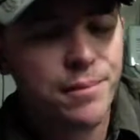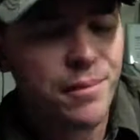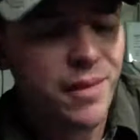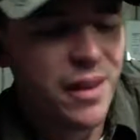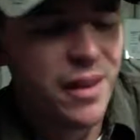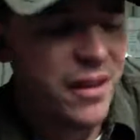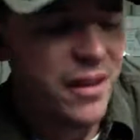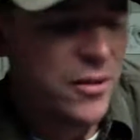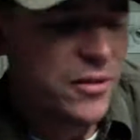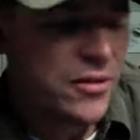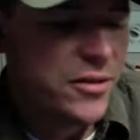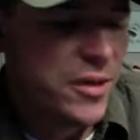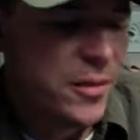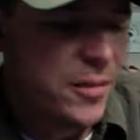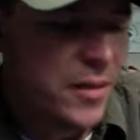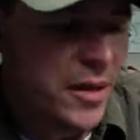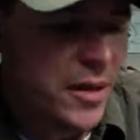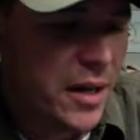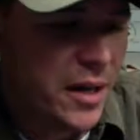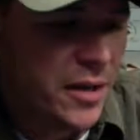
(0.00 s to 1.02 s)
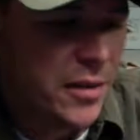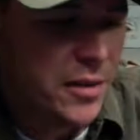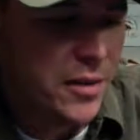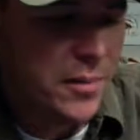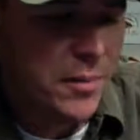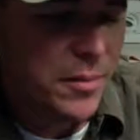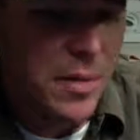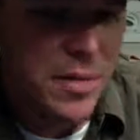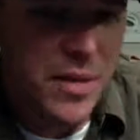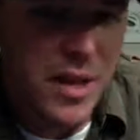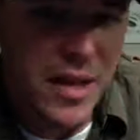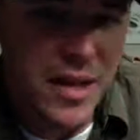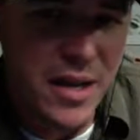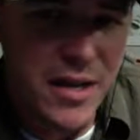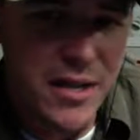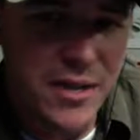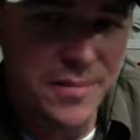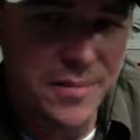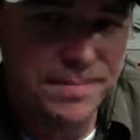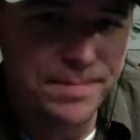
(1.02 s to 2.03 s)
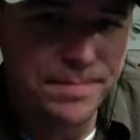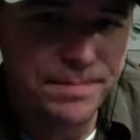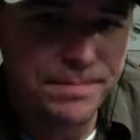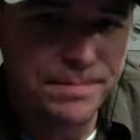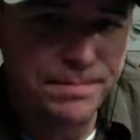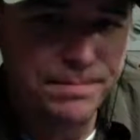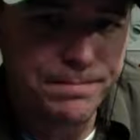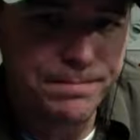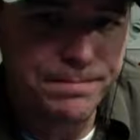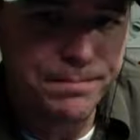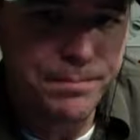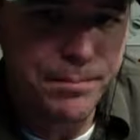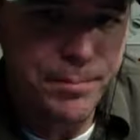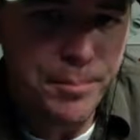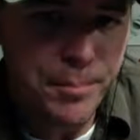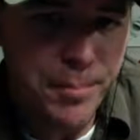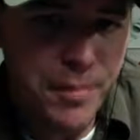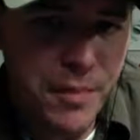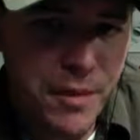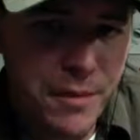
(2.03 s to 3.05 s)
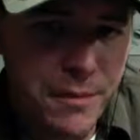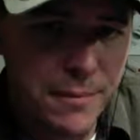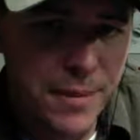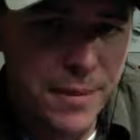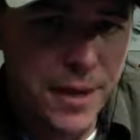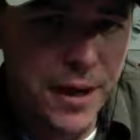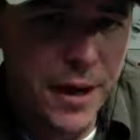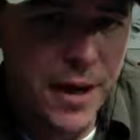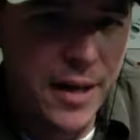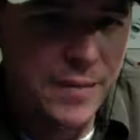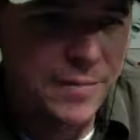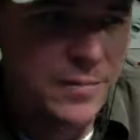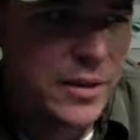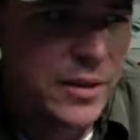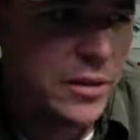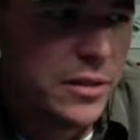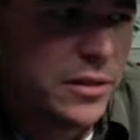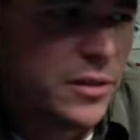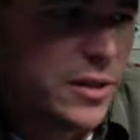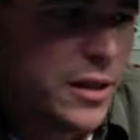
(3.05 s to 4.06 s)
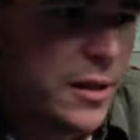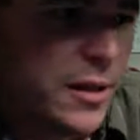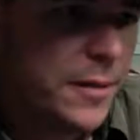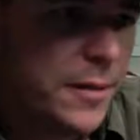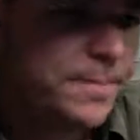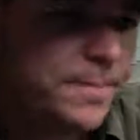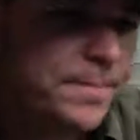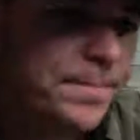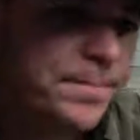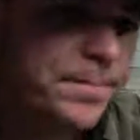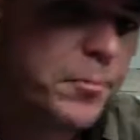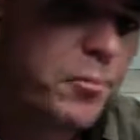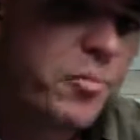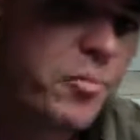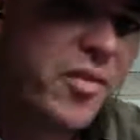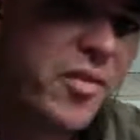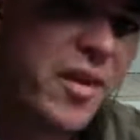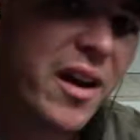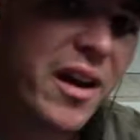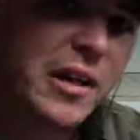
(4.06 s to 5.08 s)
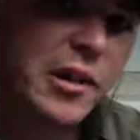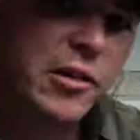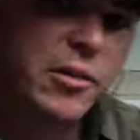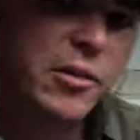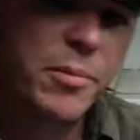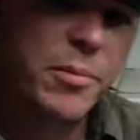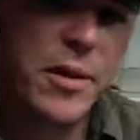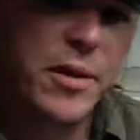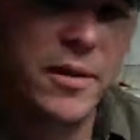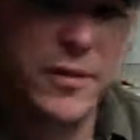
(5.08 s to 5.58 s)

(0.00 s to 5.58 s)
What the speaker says: And there's something else. Maybe that is. Yeah, there's like a little bit of